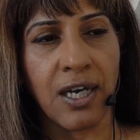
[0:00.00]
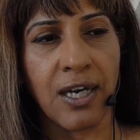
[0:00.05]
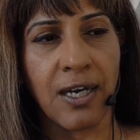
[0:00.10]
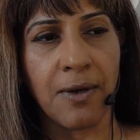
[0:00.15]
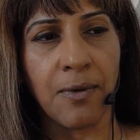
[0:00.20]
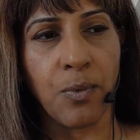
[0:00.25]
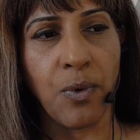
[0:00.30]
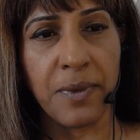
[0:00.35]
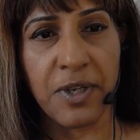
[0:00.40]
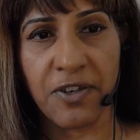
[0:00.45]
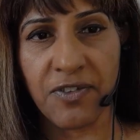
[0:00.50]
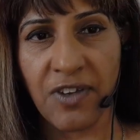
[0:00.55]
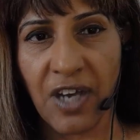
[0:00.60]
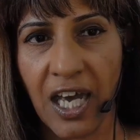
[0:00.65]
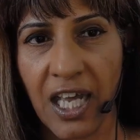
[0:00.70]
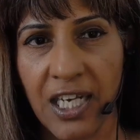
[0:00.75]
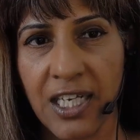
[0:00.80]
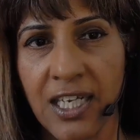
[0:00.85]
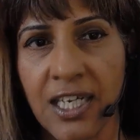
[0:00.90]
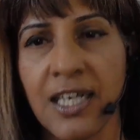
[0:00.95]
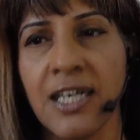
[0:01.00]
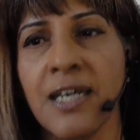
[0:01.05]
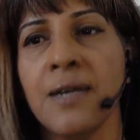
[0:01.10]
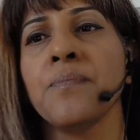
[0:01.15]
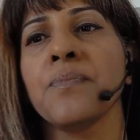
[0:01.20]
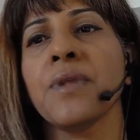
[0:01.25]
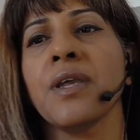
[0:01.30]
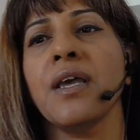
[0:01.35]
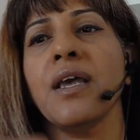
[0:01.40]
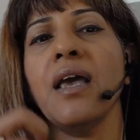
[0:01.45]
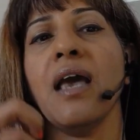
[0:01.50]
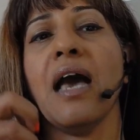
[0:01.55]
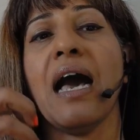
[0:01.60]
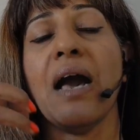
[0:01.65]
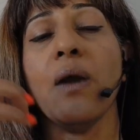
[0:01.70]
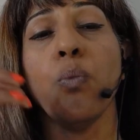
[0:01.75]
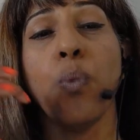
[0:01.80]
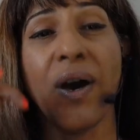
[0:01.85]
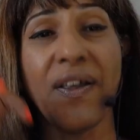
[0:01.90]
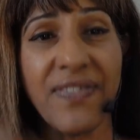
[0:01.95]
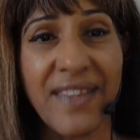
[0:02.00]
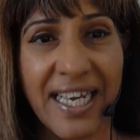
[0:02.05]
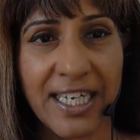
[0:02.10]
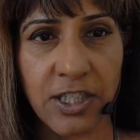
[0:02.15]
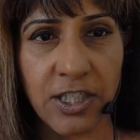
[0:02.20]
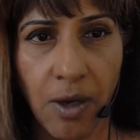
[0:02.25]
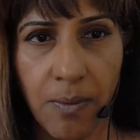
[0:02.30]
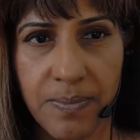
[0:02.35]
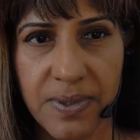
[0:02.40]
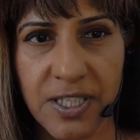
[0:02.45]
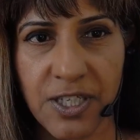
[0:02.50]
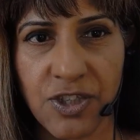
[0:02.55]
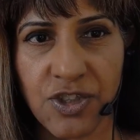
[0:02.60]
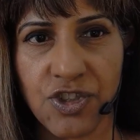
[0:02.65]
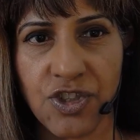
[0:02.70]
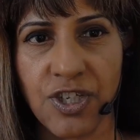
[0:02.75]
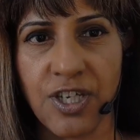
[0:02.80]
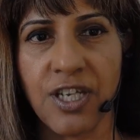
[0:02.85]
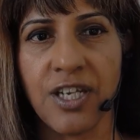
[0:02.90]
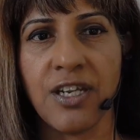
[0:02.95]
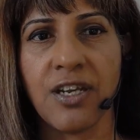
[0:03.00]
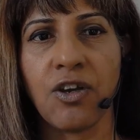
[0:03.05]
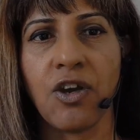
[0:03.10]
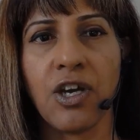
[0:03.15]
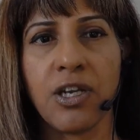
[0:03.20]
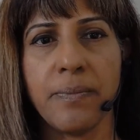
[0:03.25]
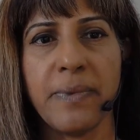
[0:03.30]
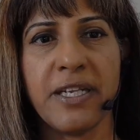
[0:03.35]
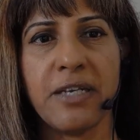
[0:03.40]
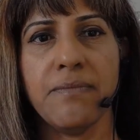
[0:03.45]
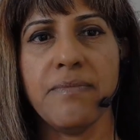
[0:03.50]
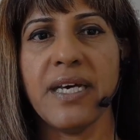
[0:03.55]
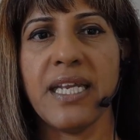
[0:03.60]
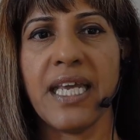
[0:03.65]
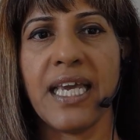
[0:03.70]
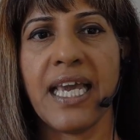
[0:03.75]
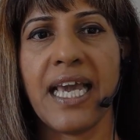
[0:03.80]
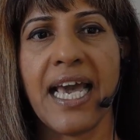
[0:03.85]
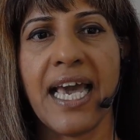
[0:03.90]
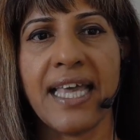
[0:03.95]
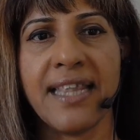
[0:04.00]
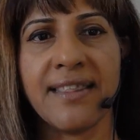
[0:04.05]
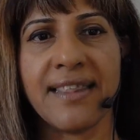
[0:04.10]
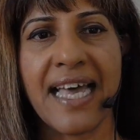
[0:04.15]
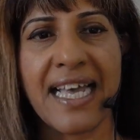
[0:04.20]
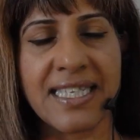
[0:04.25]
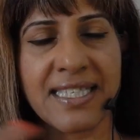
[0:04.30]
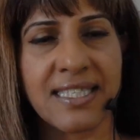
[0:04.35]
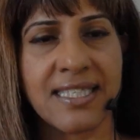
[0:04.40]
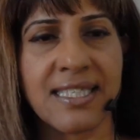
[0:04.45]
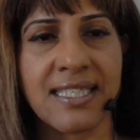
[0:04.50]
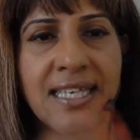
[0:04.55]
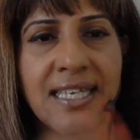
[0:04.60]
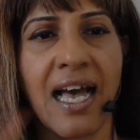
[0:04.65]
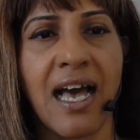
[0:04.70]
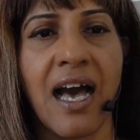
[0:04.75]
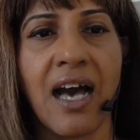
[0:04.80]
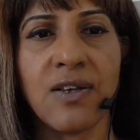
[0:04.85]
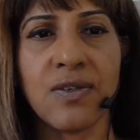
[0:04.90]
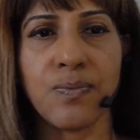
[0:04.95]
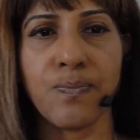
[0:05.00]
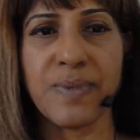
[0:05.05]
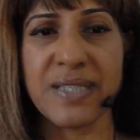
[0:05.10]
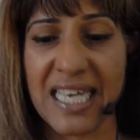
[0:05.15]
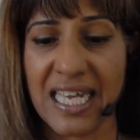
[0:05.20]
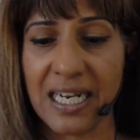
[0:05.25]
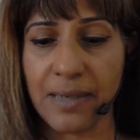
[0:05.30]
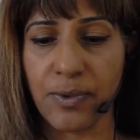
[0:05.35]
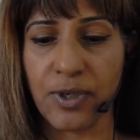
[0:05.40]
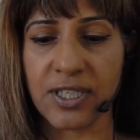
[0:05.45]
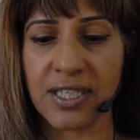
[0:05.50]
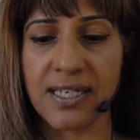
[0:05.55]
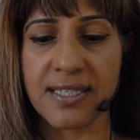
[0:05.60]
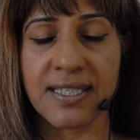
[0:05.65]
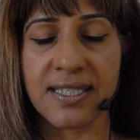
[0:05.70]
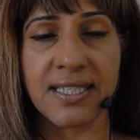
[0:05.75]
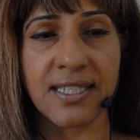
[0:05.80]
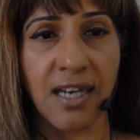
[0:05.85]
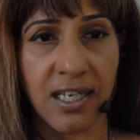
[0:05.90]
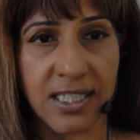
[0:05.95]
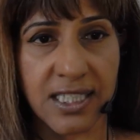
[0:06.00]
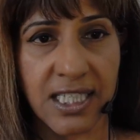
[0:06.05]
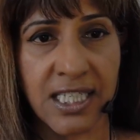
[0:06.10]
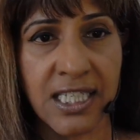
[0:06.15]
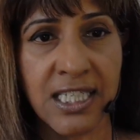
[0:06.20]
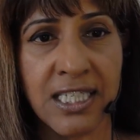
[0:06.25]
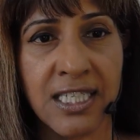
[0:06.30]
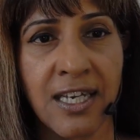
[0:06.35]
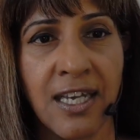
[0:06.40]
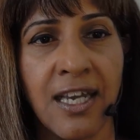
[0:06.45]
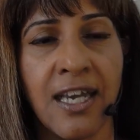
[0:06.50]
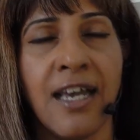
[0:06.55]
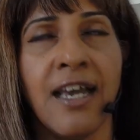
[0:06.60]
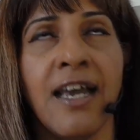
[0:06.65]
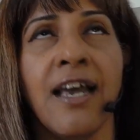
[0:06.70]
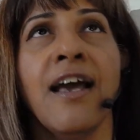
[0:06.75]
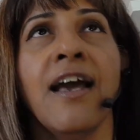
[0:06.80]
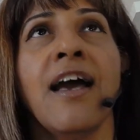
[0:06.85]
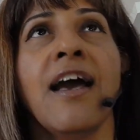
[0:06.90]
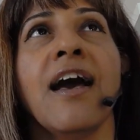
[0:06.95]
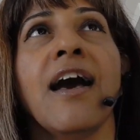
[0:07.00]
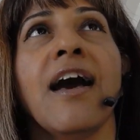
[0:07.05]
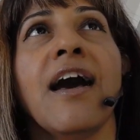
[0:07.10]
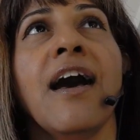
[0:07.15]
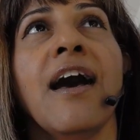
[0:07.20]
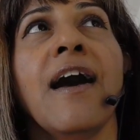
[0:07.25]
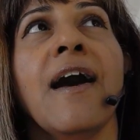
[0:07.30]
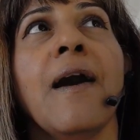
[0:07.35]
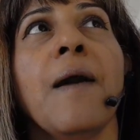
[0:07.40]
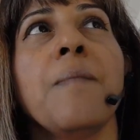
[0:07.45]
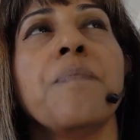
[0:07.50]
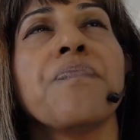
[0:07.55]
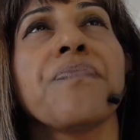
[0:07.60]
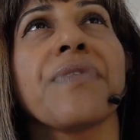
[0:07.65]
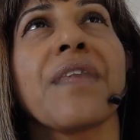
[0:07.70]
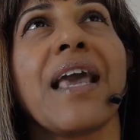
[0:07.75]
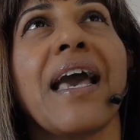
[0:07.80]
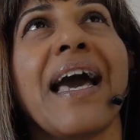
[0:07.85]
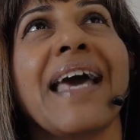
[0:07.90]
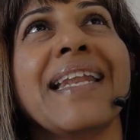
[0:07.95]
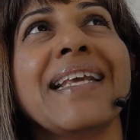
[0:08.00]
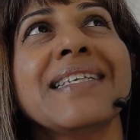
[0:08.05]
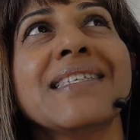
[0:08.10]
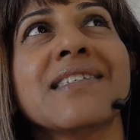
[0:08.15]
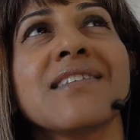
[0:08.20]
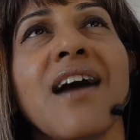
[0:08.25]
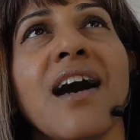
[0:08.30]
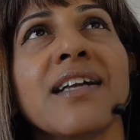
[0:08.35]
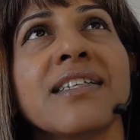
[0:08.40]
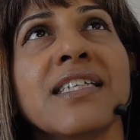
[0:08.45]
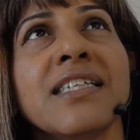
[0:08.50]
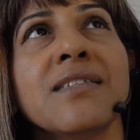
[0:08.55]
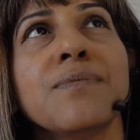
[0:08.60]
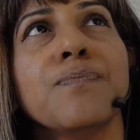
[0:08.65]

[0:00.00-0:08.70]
women of color. I won that competition, got a bit of money, and that's how Masala Podcast started. And it started